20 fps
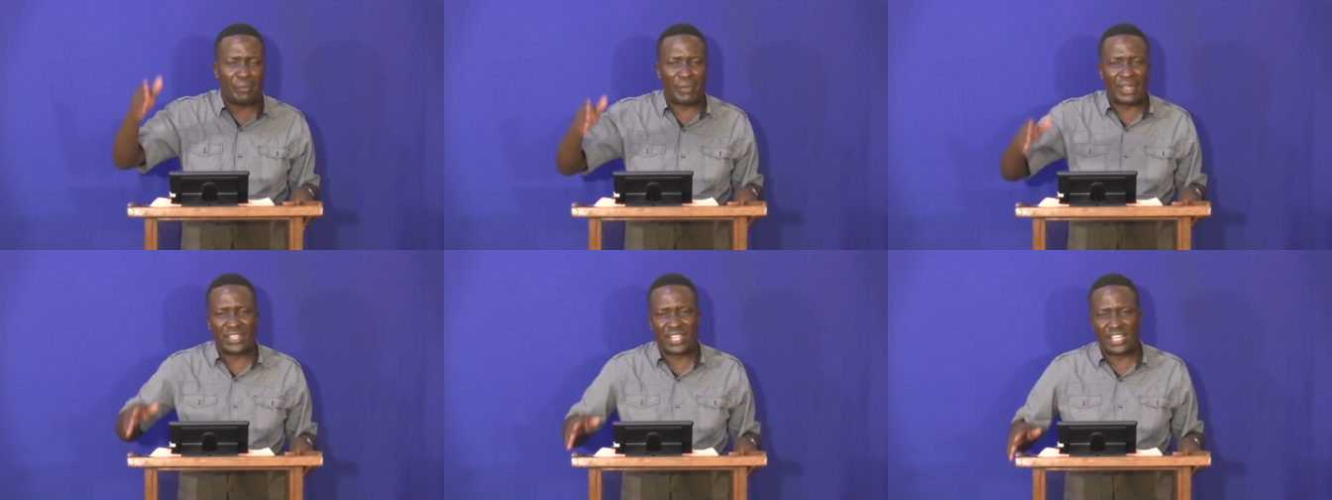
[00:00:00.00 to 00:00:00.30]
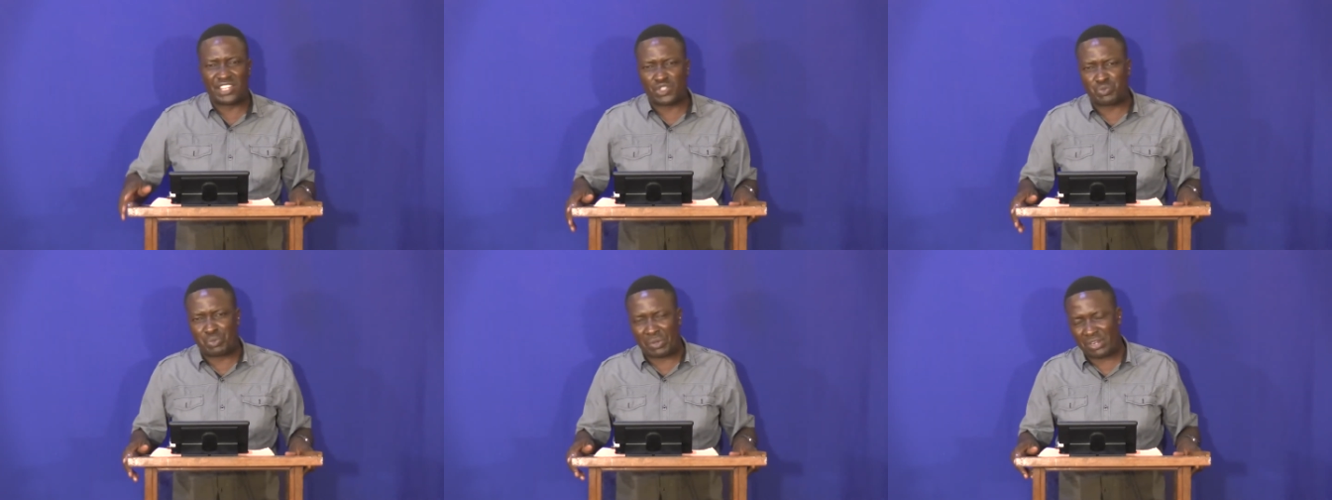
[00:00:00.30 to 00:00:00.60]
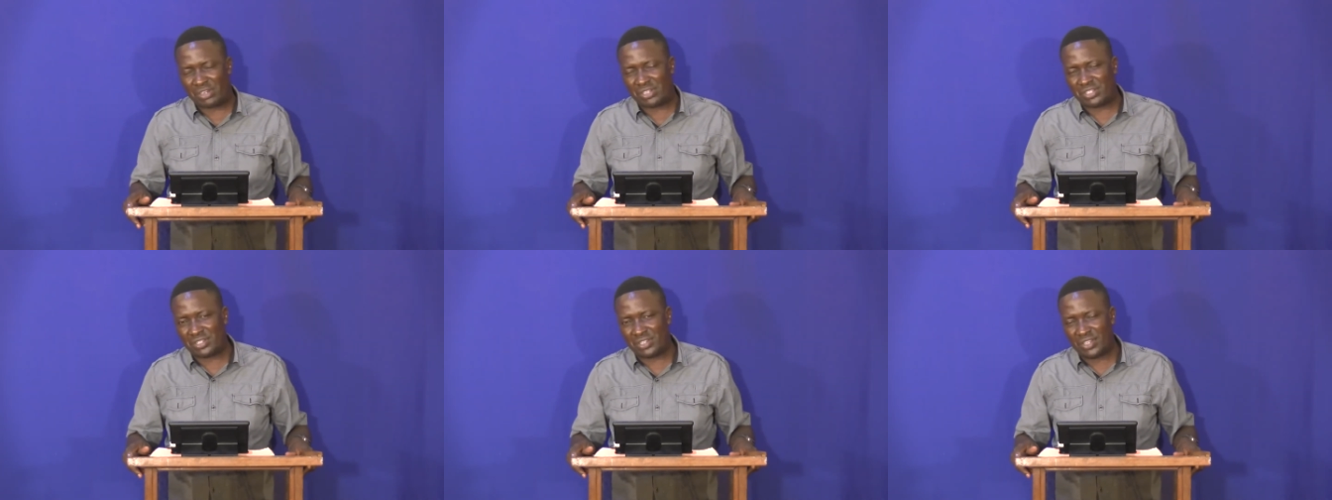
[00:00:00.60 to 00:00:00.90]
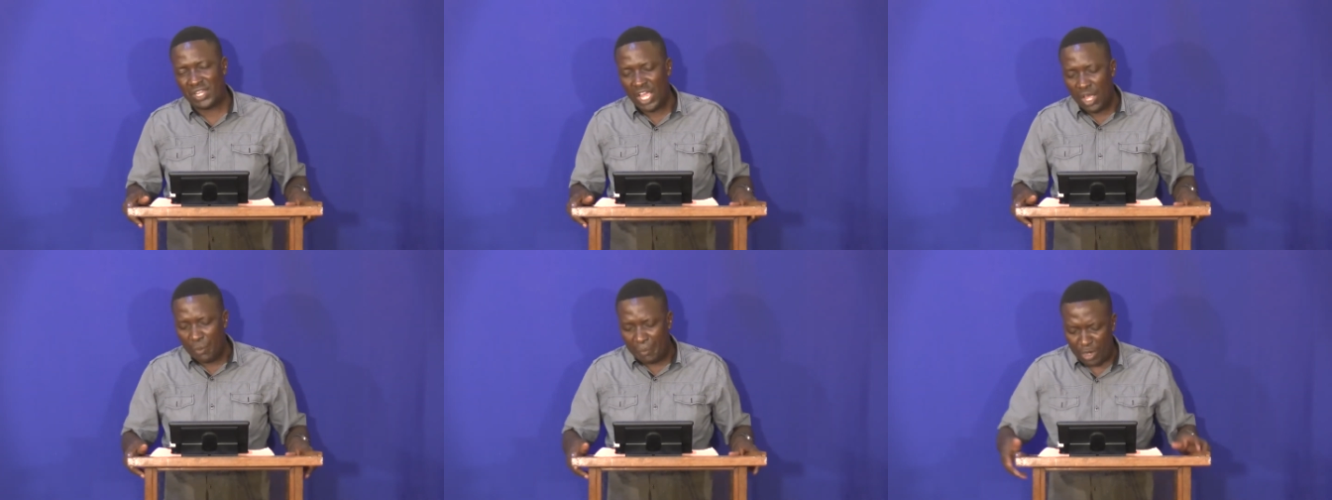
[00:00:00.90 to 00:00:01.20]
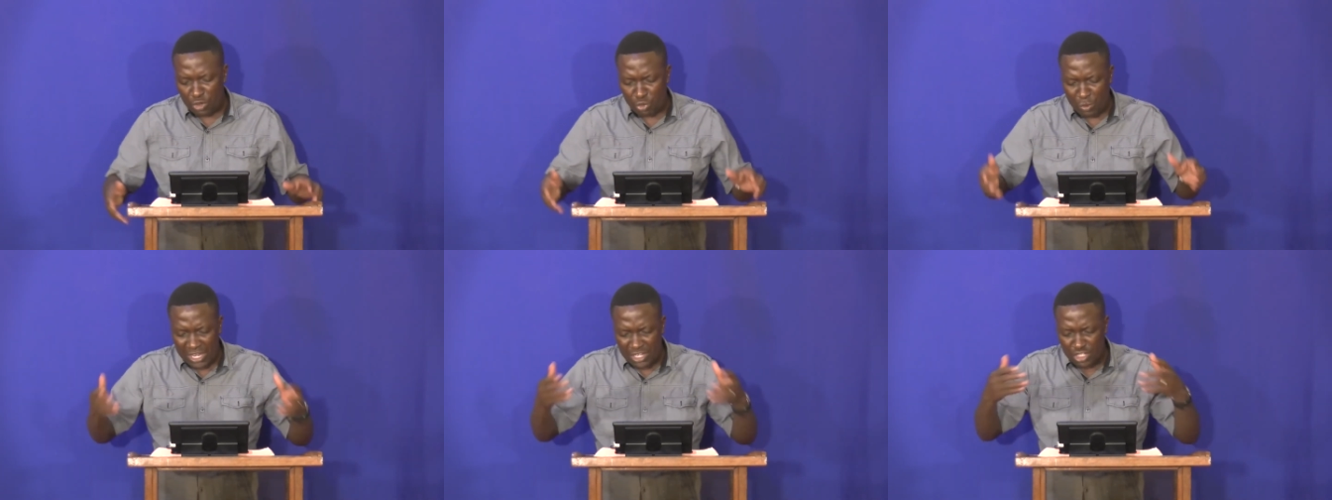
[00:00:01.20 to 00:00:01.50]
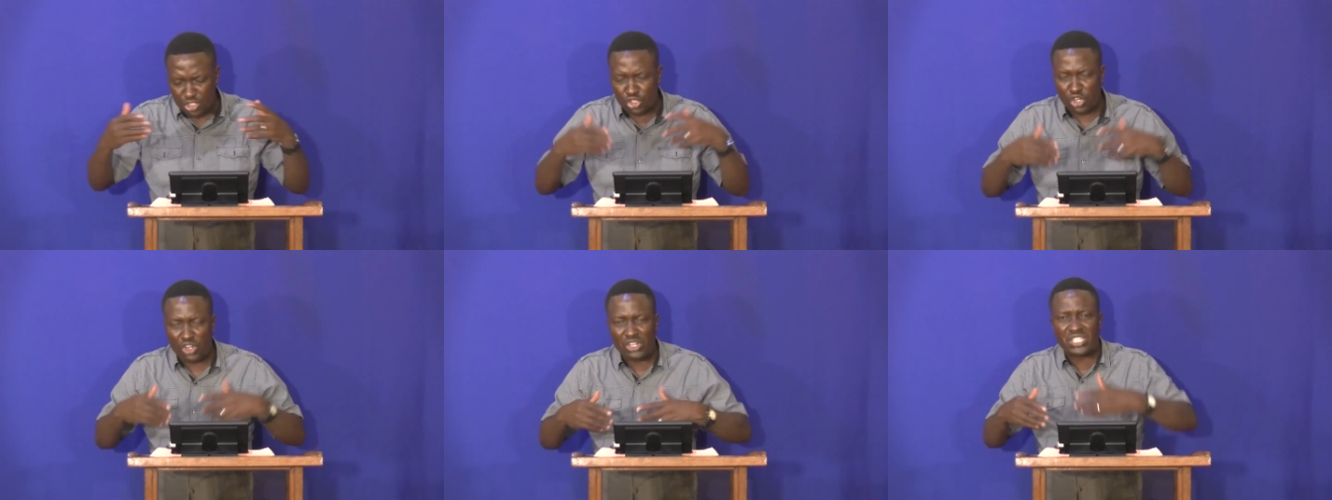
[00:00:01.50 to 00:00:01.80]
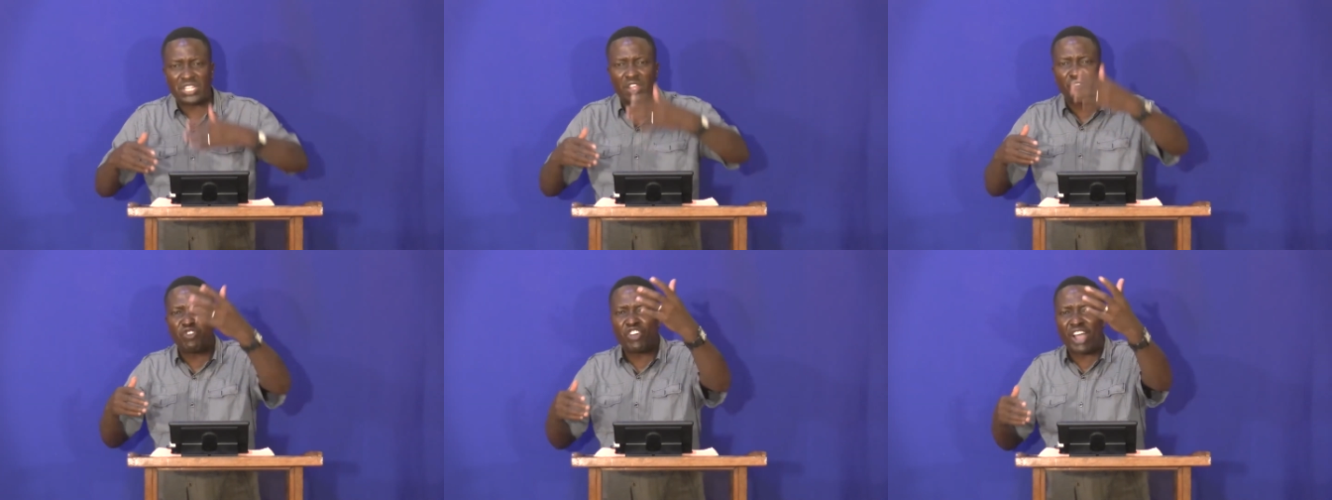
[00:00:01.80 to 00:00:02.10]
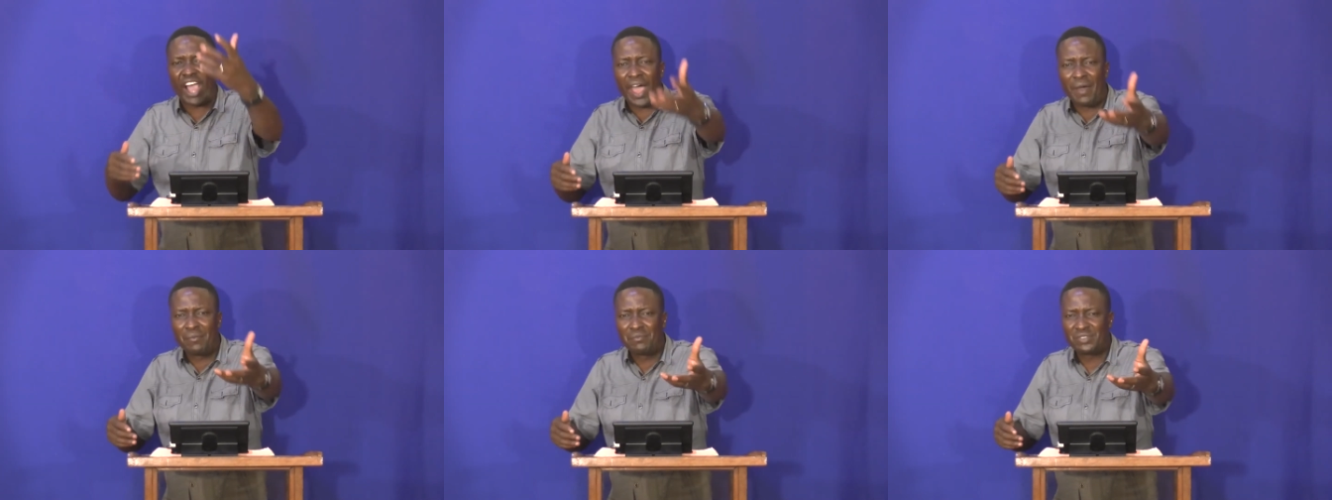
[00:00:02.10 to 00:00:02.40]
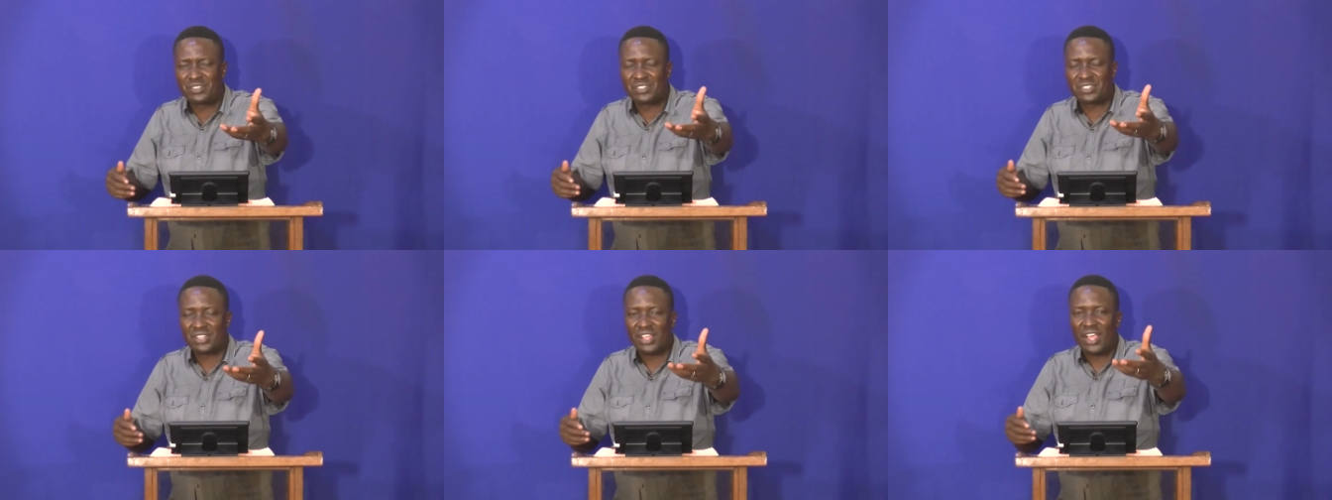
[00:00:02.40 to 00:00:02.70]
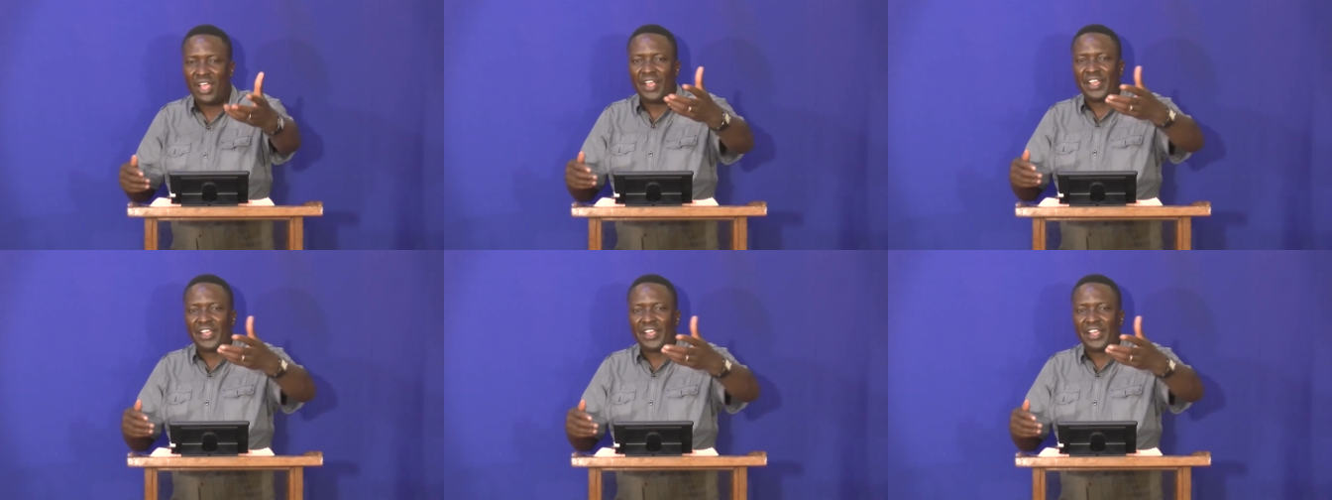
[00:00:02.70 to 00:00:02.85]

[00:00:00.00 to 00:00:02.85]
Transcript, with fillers: by the spirit. But when Joseph comes,